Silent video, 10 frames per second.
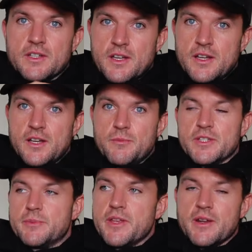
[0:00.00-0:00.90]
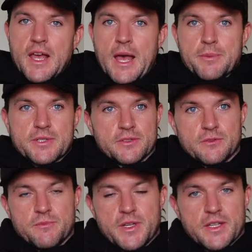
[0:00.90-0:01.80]
it's been an
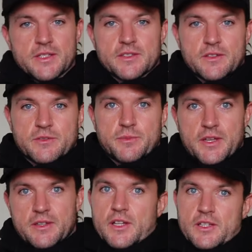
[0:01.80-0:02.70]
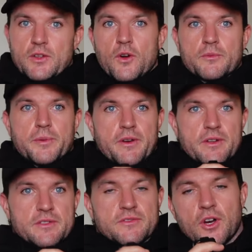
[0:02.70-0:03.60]
absolute minute since I've spent long
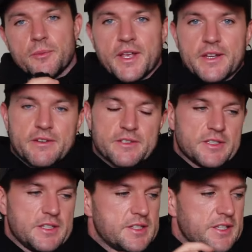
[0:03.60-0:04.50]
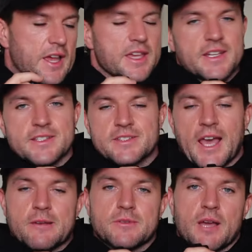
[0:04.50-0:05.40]
periods of time down here in Sydney. Today, it is
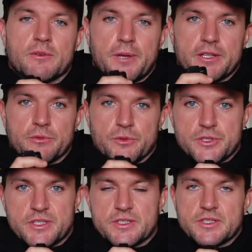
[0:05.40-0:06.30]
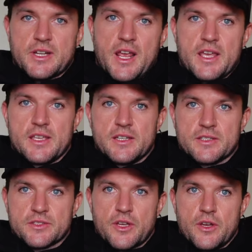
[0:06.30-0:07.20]
game day. We're playing the Roosters today.
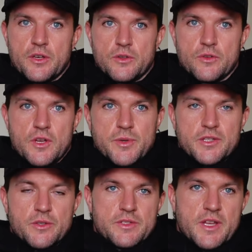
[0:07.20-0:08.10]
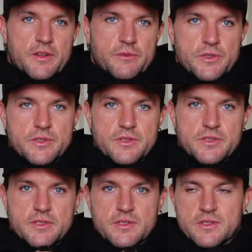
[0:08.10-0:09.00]
So big news out of the
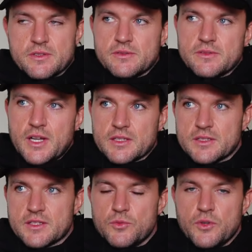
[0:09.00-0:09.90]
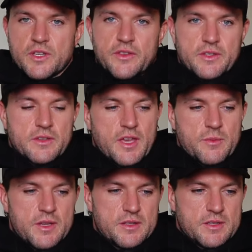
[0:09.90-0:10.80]
Roosters, like this morning, I think it
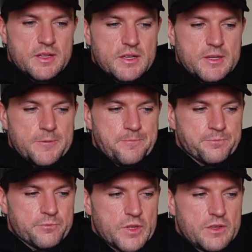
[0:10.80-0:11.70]
came out.